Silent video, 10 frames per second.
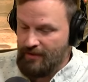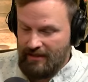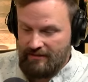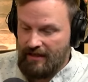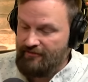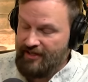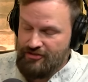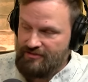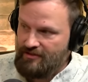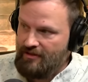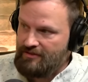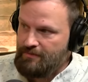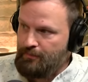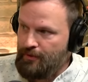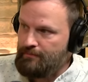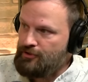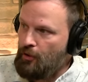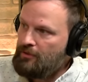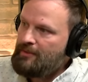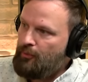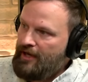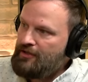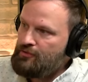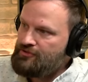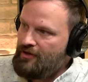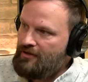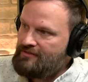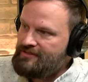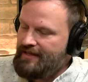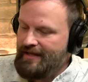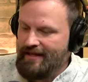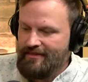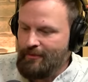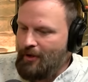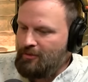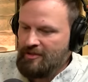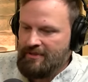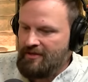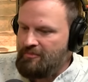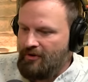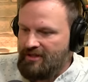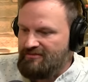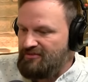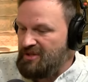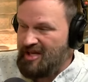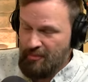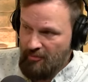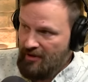who had a lot of extra songs, put totally brand new songs that would only be on the market for a couple